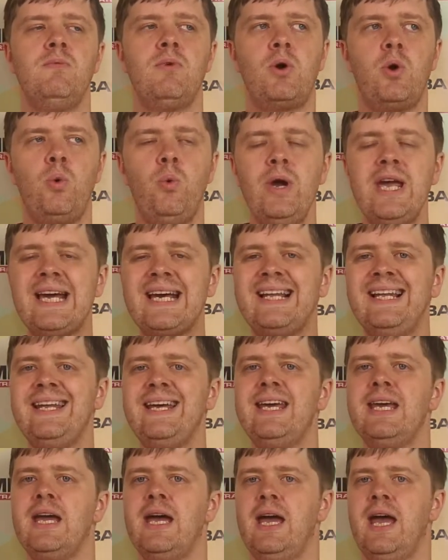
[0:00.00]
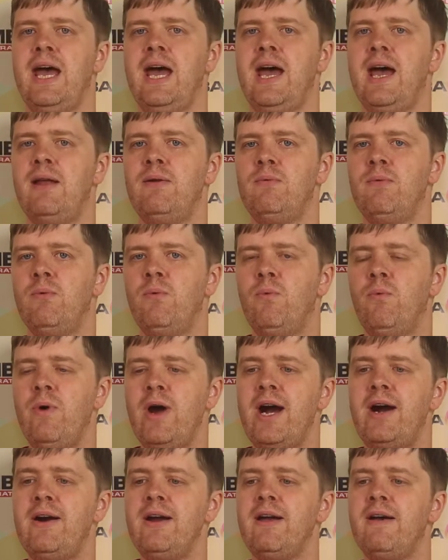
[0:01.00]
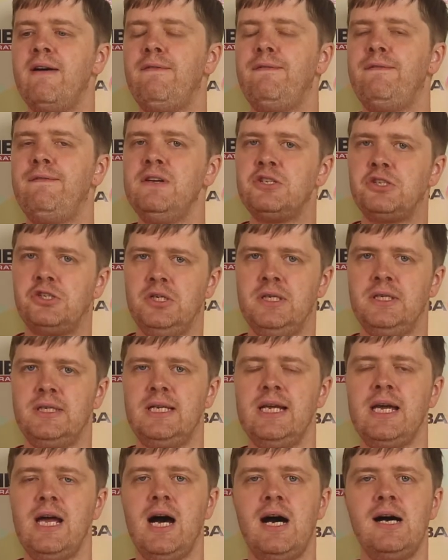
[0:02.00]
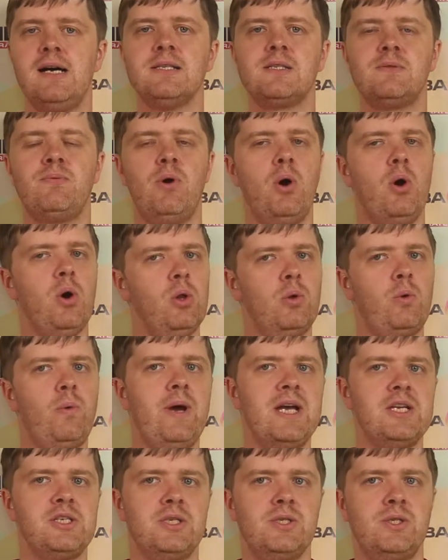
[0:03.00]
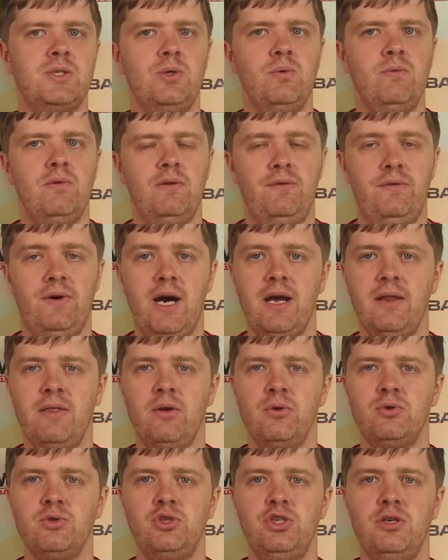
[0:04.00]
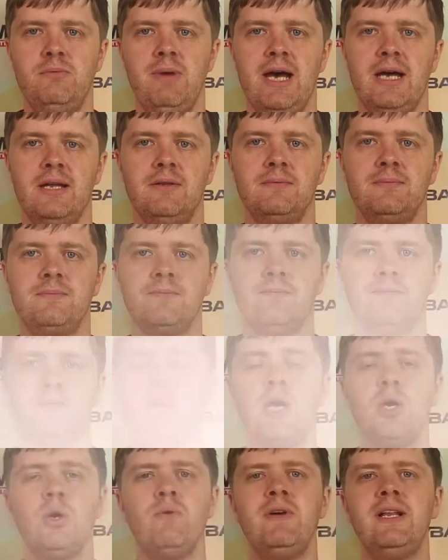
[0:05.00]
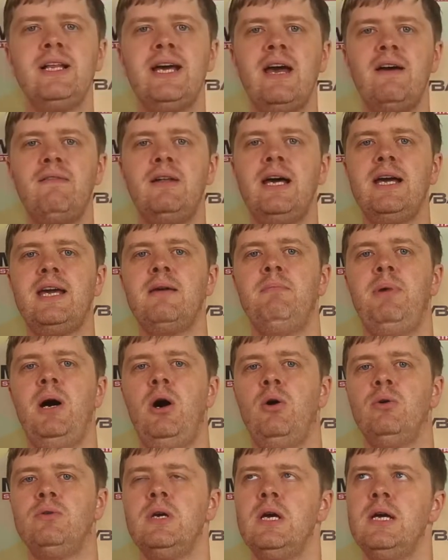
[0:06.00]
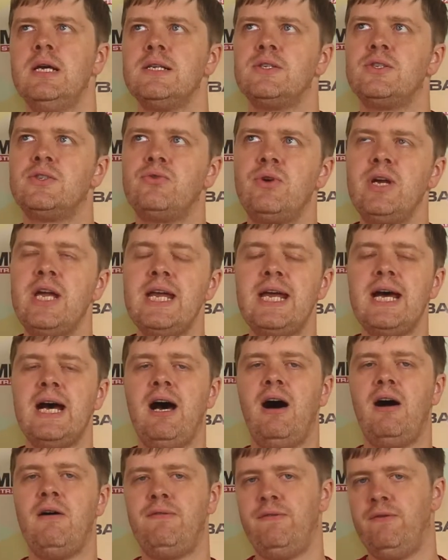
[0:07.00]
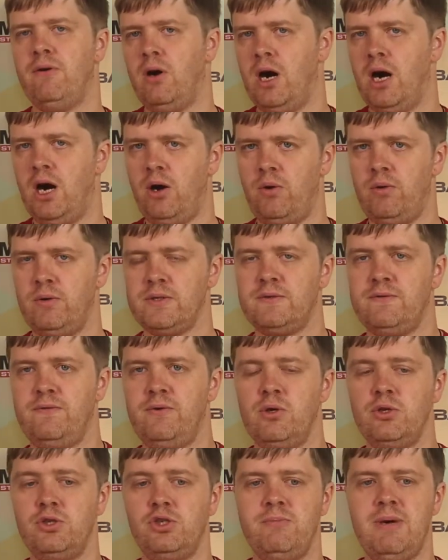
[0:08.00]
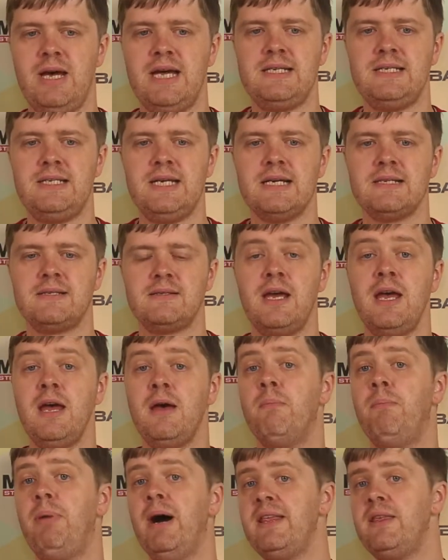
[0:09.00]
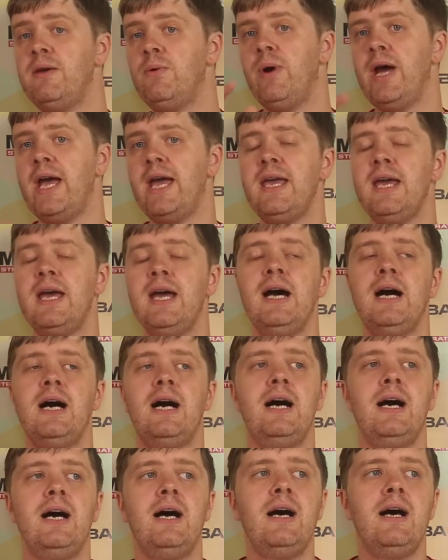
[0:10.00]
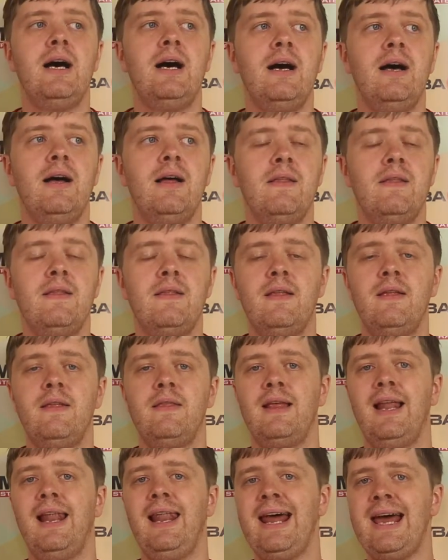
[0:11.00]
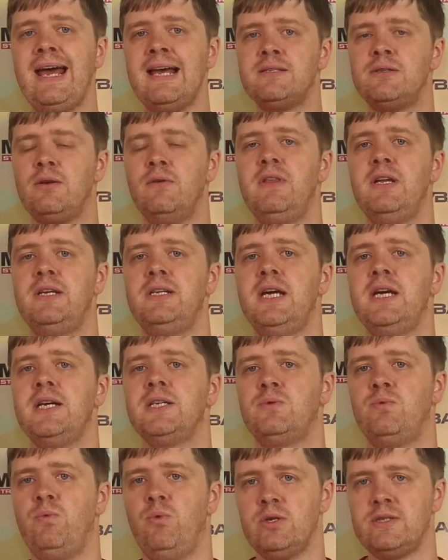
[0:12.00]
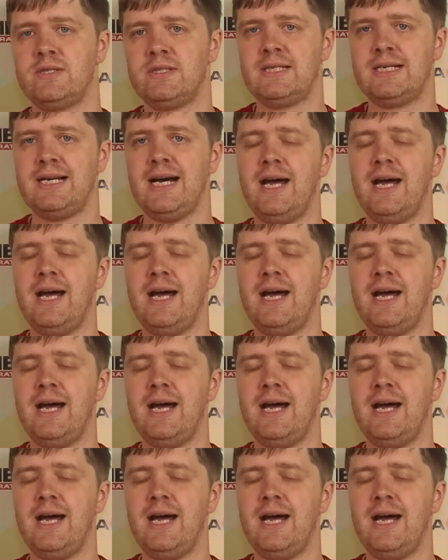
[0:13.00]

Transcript: quickly and very efficiently answer all questions you will find on GMAT. You will have like about 3.5–4 hours for your GMAT test. By the way, the length of the test was